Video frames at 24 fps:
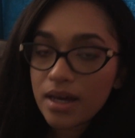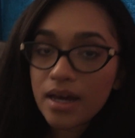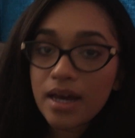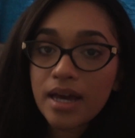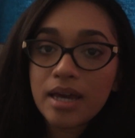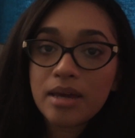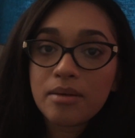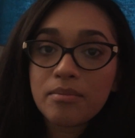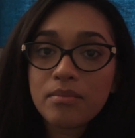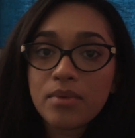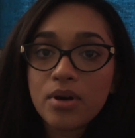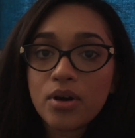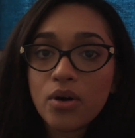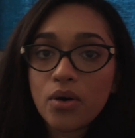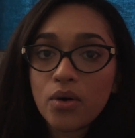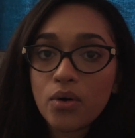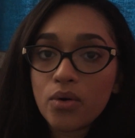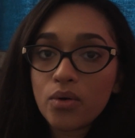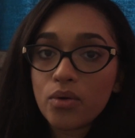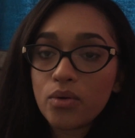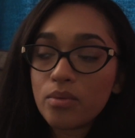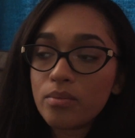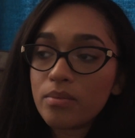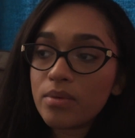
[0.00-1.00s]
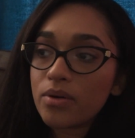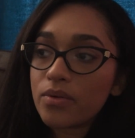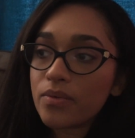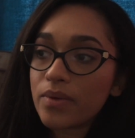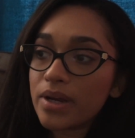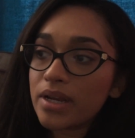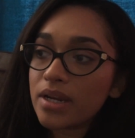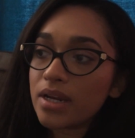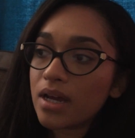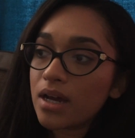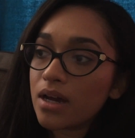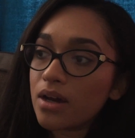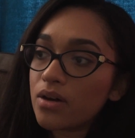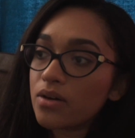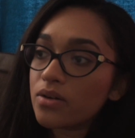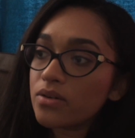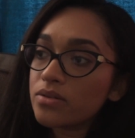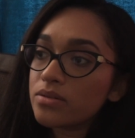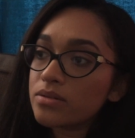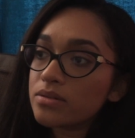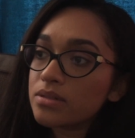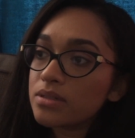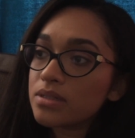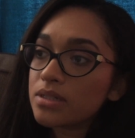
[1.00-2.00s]
I'm home right
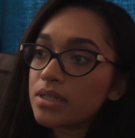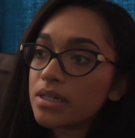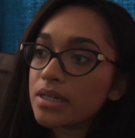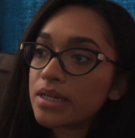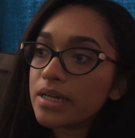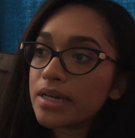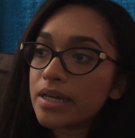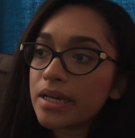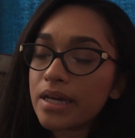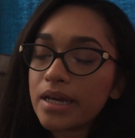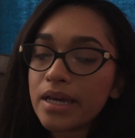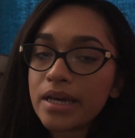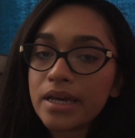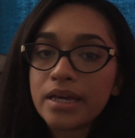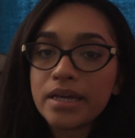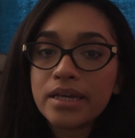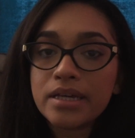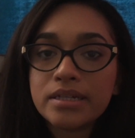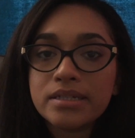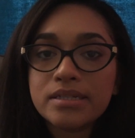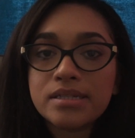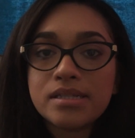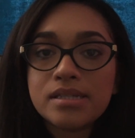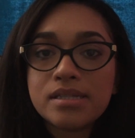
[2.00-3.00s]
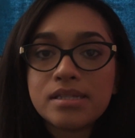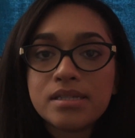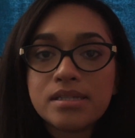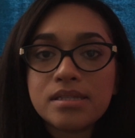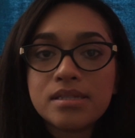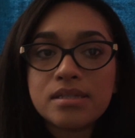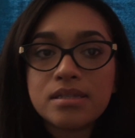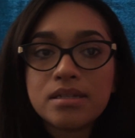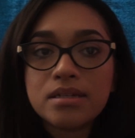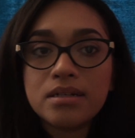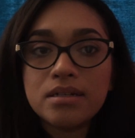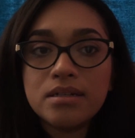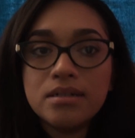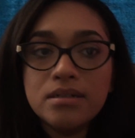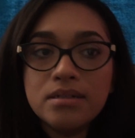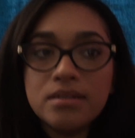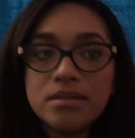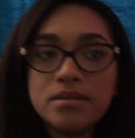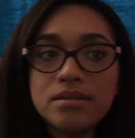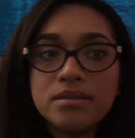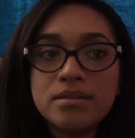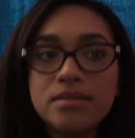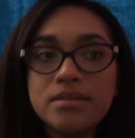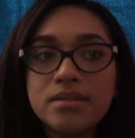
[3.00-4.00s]
now and
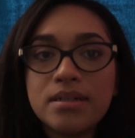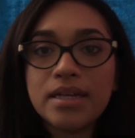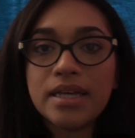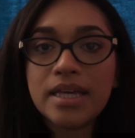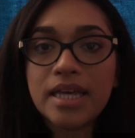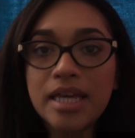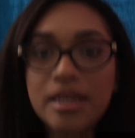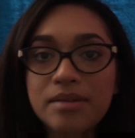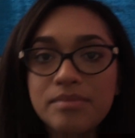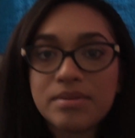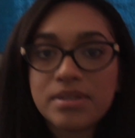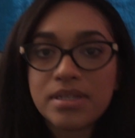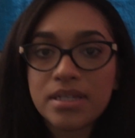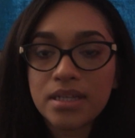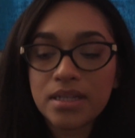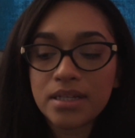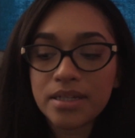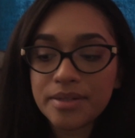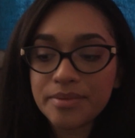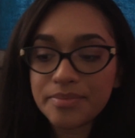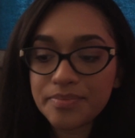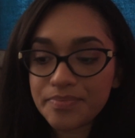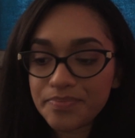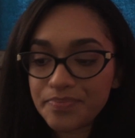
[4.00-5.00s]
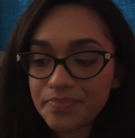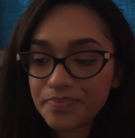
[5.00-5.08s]
I came to eat.